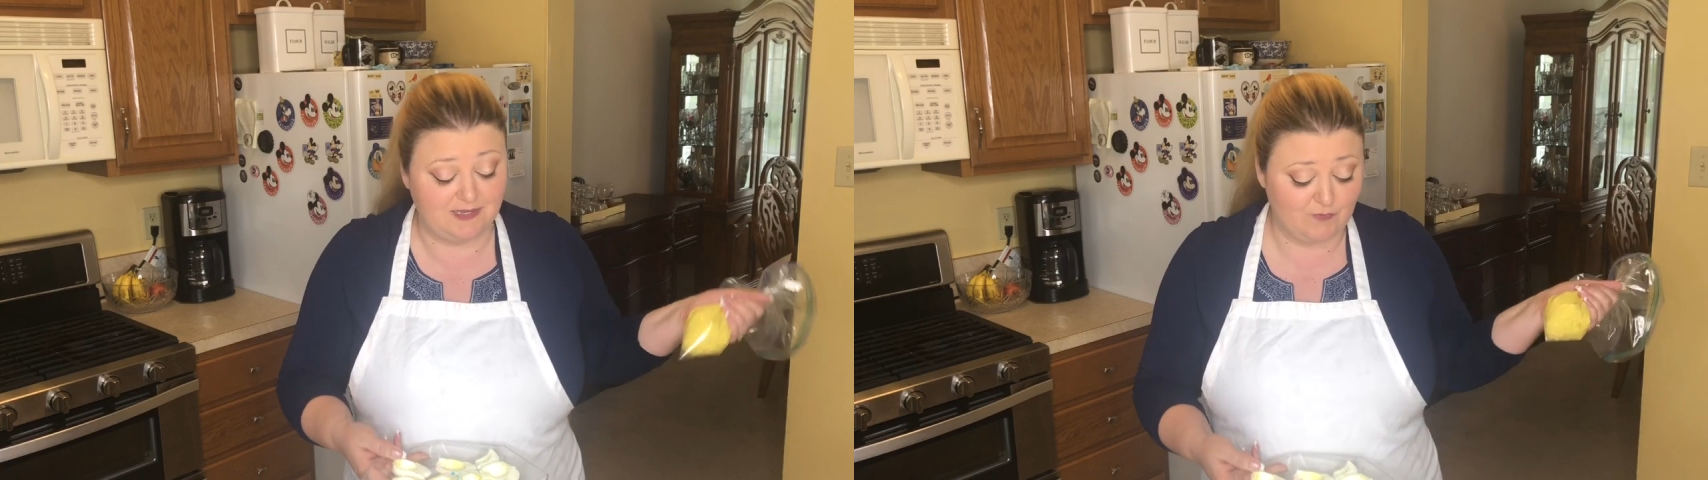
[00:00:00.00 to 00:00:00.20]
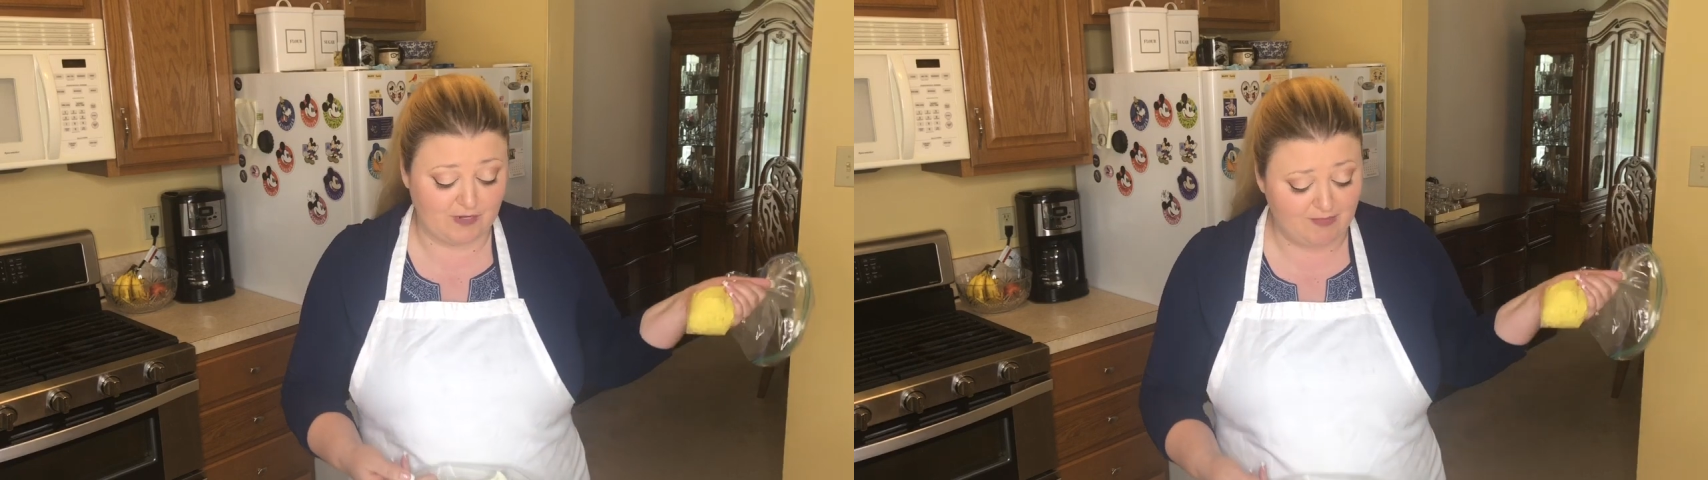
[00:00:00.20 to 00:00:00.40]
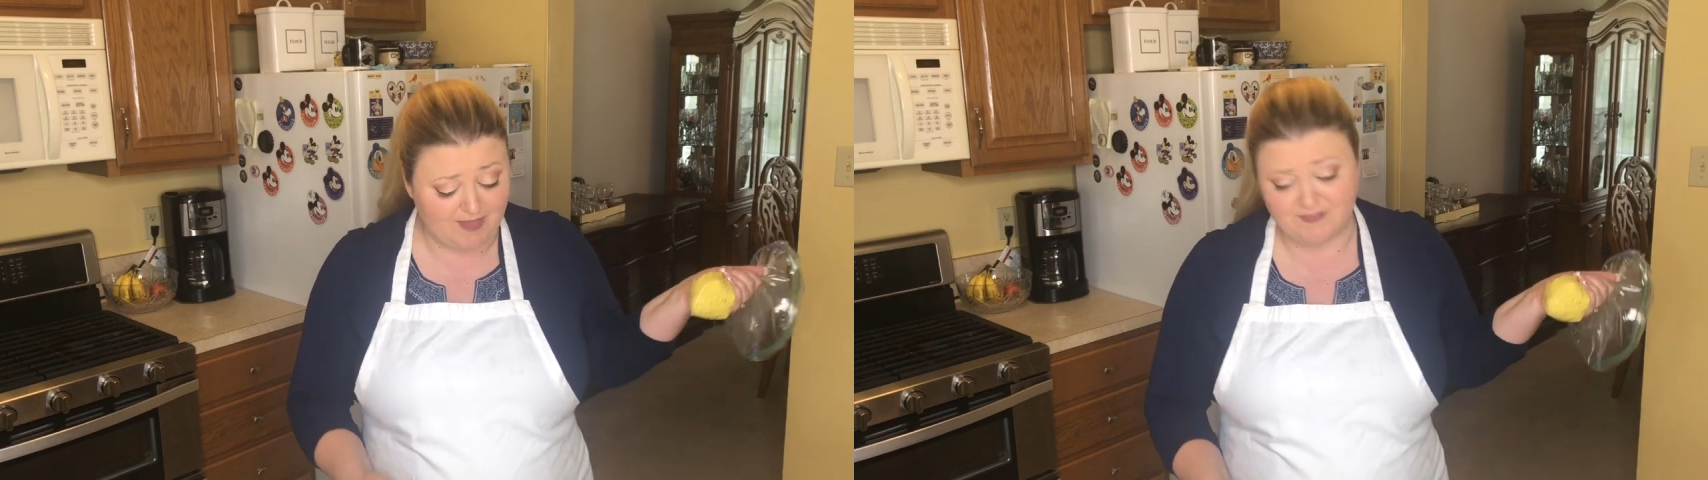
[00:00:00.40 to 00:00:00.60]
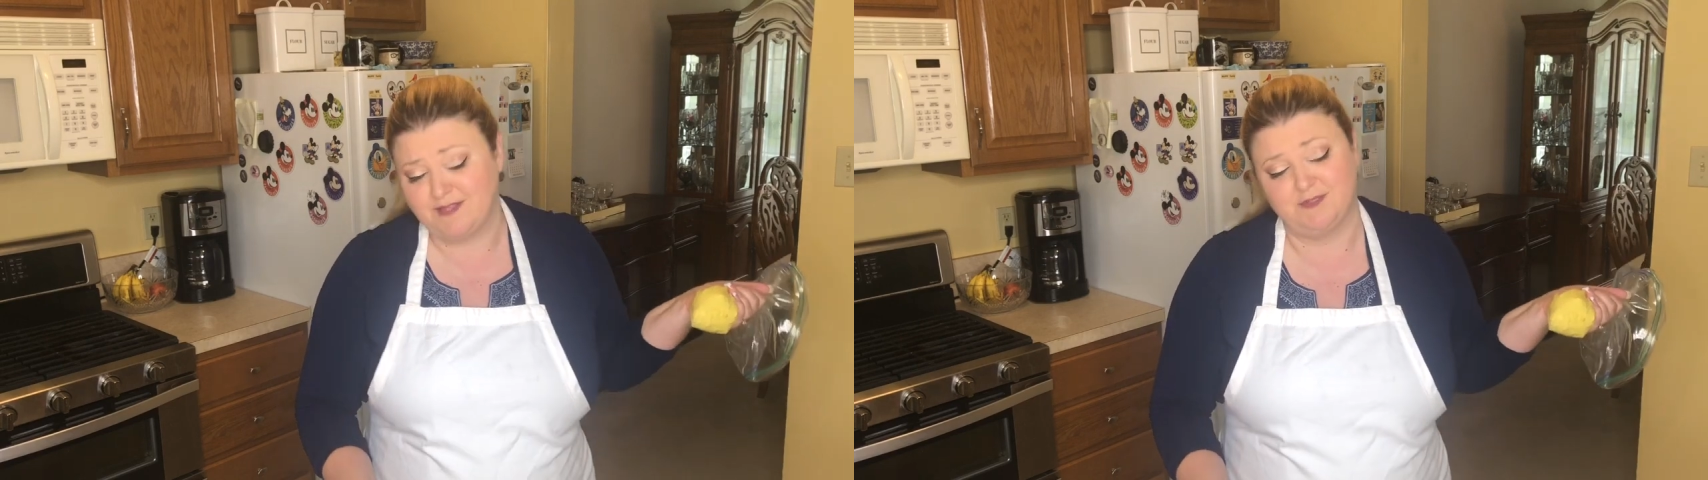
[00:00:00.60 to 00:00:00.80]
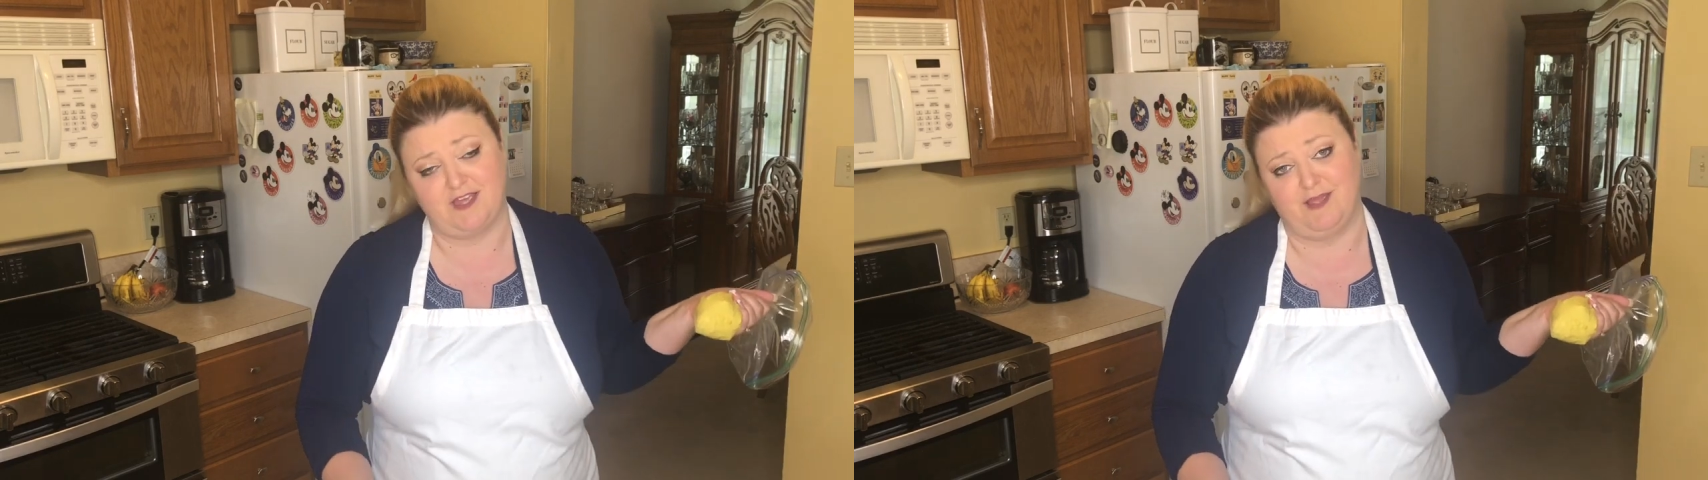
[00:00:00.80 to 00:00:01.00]
in real life
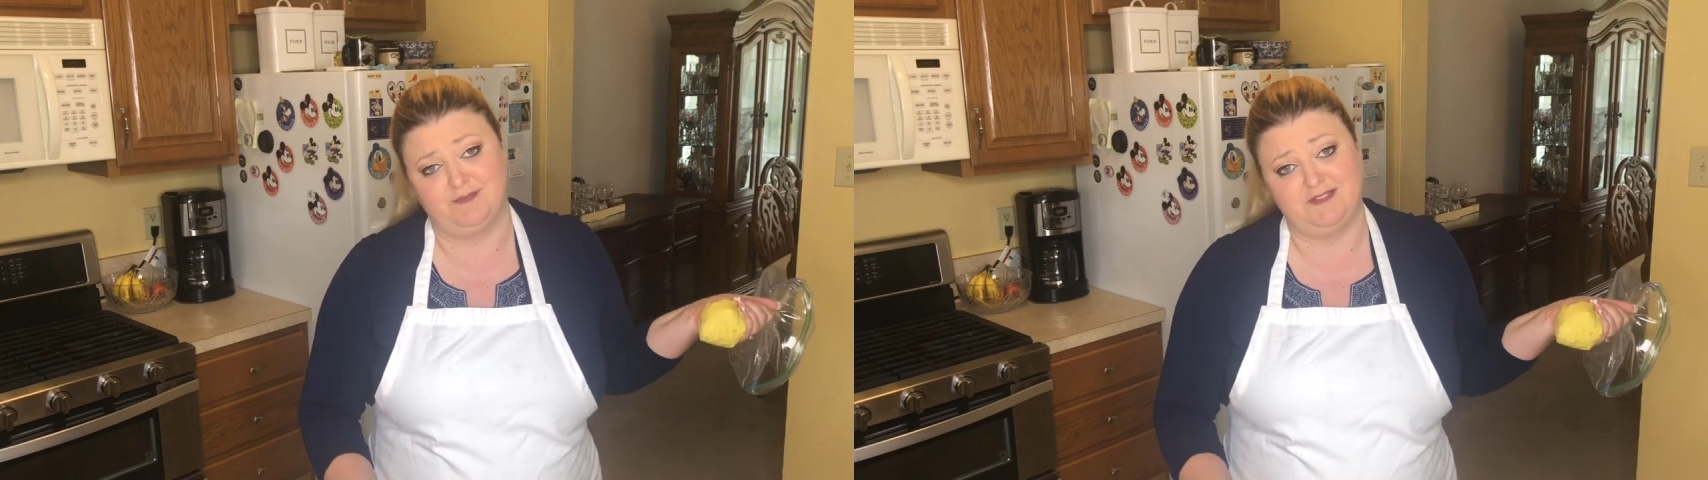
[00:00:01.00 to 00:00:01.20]
sometimes.